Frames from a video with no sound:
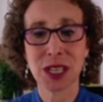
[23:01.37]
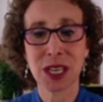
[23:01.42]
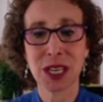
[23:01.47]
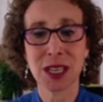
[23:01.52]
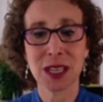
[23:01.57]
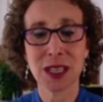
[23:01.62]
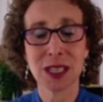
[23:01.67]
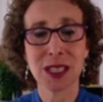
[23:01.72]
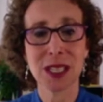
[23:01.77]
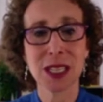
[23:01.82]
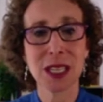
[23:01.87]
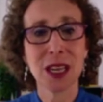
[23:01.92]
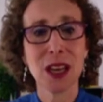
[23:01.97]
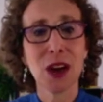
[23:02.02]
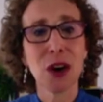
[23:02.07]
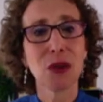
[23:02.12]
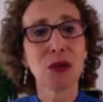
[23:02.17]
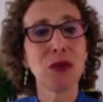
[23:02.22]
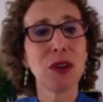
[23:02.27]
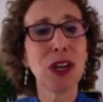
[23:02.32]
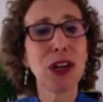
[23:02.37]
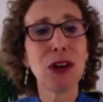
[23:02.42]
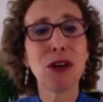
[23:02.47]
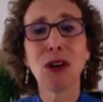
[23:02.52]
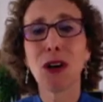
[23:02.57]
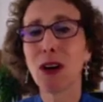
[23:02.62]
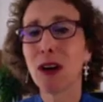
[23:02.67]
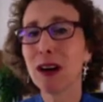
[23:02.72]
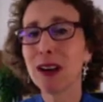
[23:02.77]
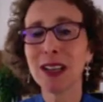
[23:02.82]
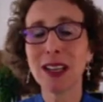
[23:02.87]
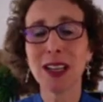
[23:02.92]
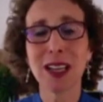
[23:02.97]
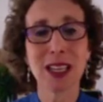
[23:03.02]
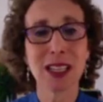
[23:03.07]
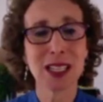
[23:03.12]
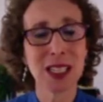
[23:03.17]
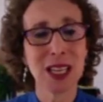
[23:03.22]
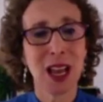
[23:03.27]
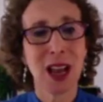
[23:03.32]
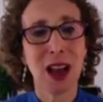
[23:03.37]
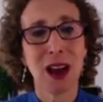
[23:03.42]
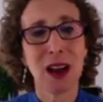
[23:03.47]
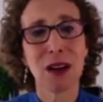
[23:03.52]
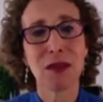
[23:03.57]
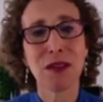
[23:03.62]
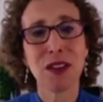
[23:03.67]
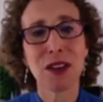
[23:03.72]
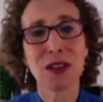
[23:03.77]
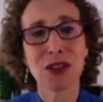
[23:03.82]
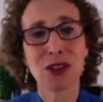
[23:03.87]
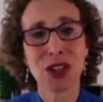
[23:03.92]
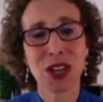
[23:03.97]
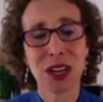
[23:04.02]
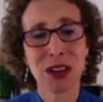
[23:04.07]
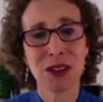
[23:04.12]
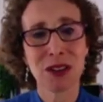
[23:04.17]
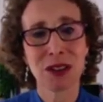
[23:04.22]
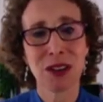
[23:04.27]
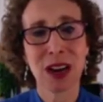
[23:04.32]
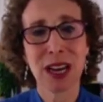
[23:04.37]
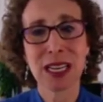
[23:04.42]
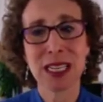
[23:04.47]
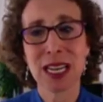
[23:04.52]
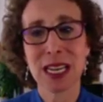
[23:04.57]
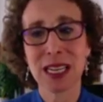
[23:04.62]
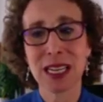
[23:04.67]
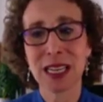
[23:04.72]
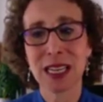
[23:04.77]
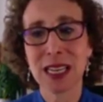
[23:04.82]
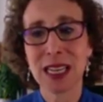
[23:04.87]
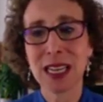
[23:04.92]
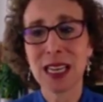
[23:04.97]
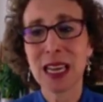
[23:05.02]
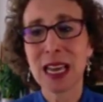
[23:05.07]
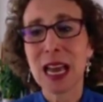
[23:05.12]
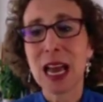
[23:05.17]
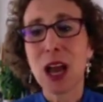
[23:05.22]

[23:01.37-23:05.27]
kids, regardless of their gender identity,